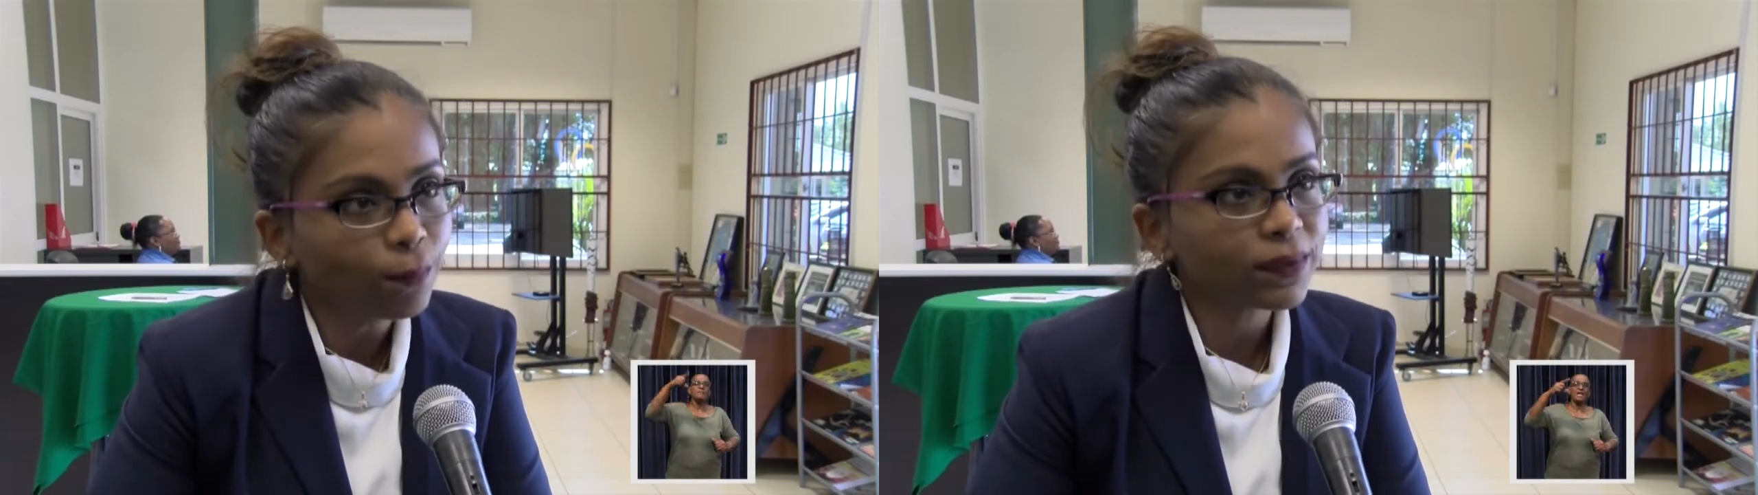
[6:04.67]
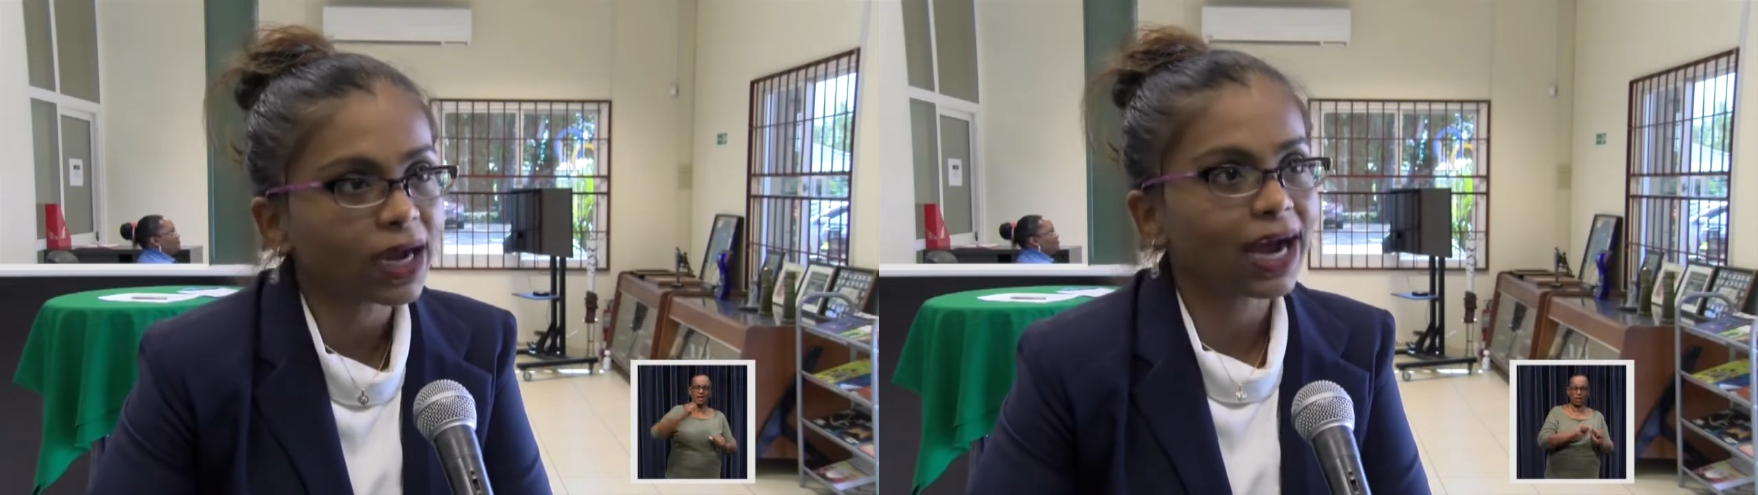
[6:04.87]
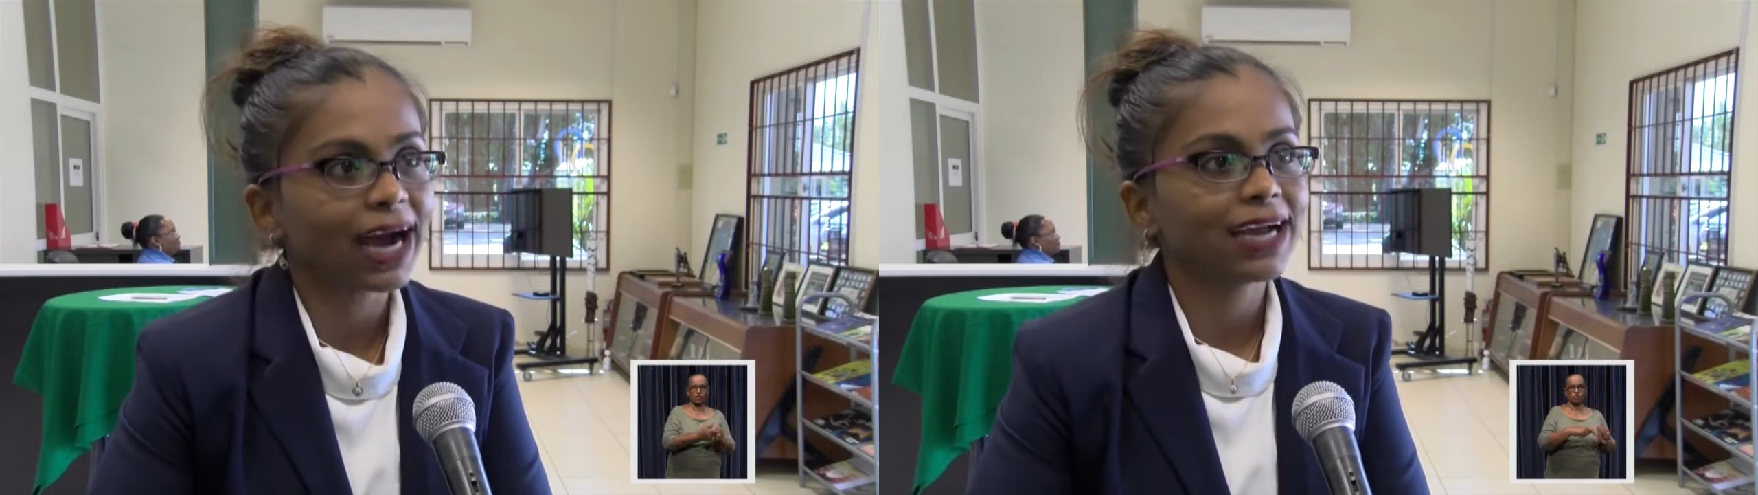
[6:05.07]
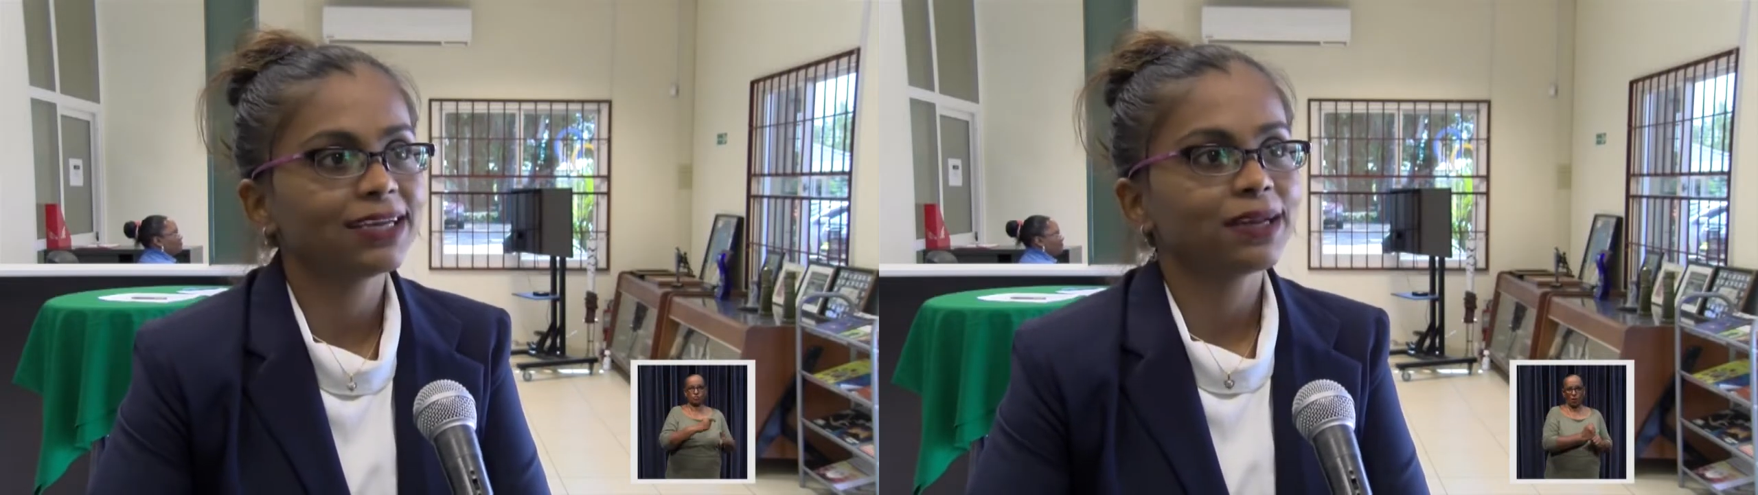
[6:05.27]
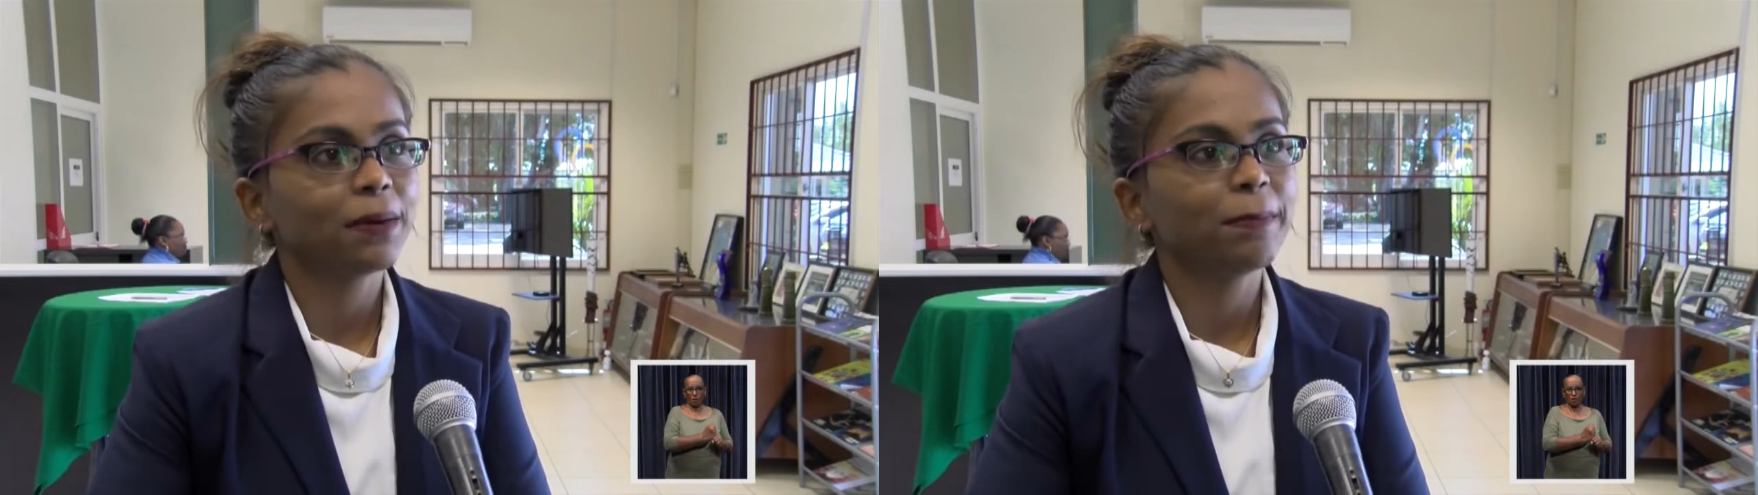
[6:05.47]
the
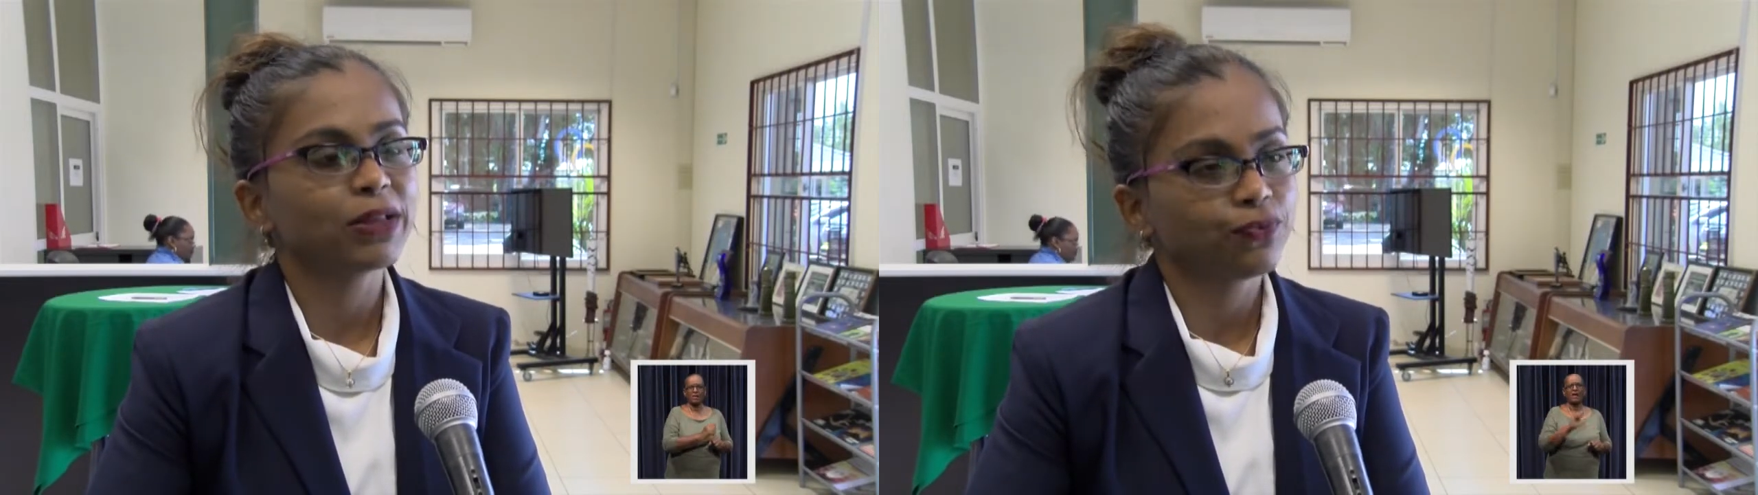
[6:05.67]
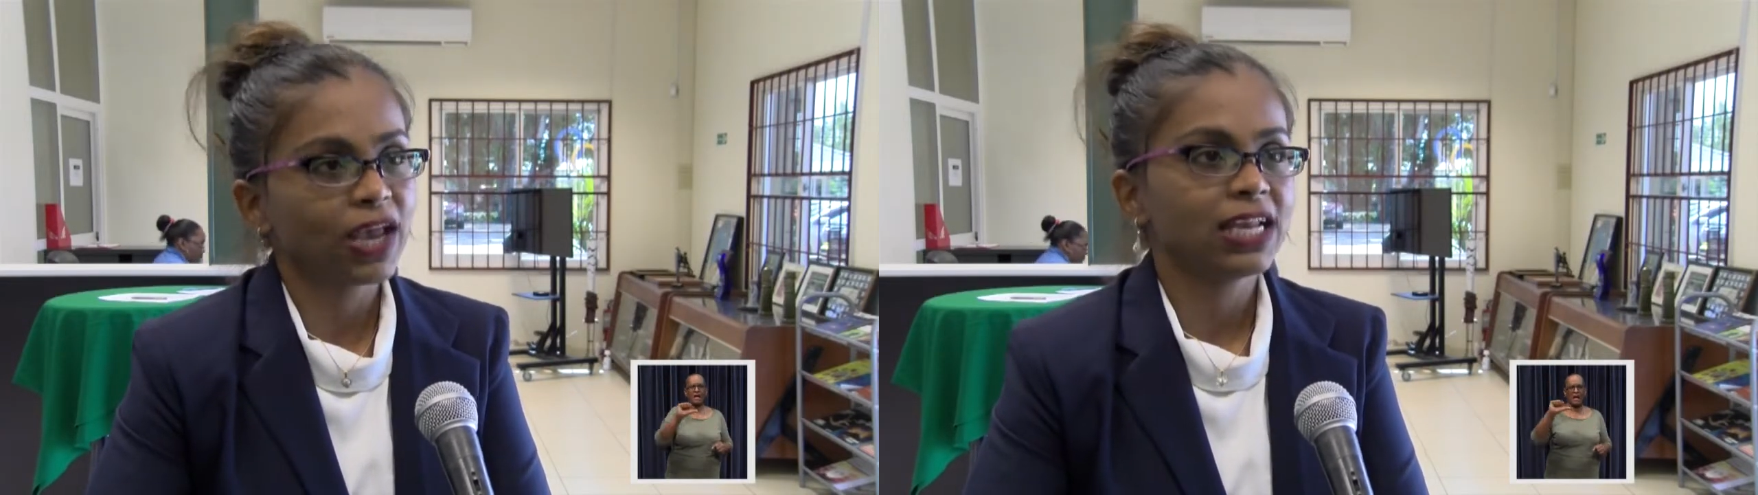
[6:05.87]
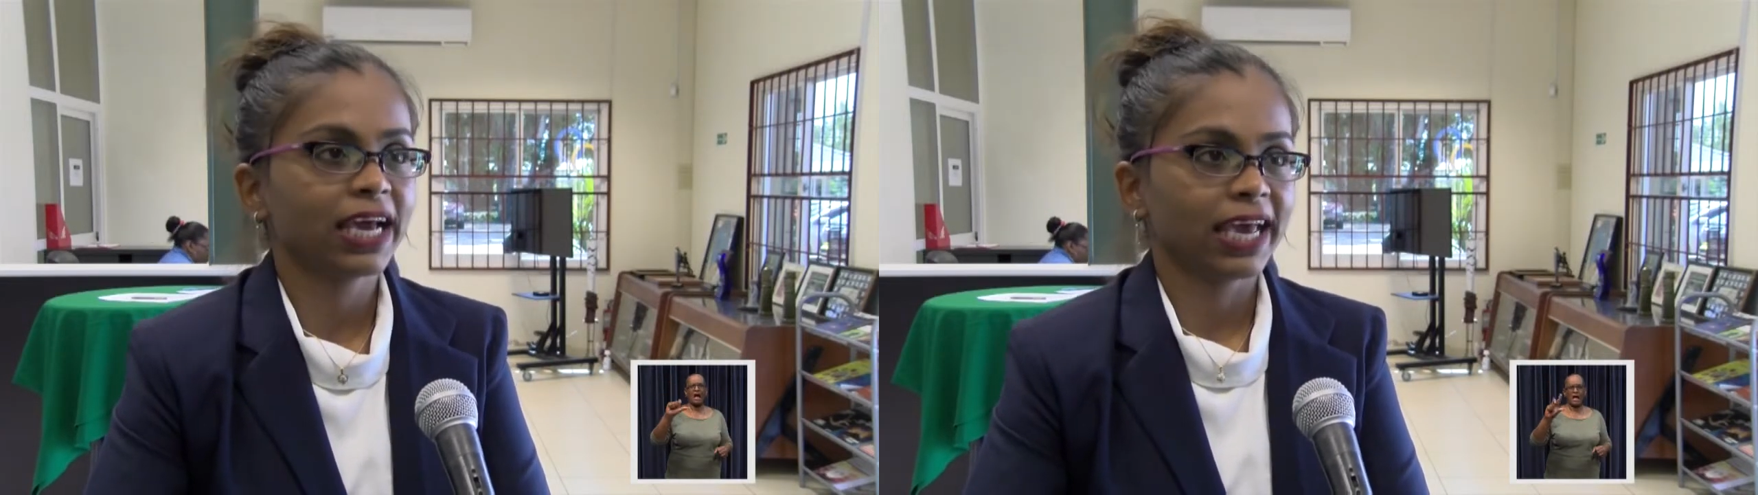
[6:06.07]
various cases,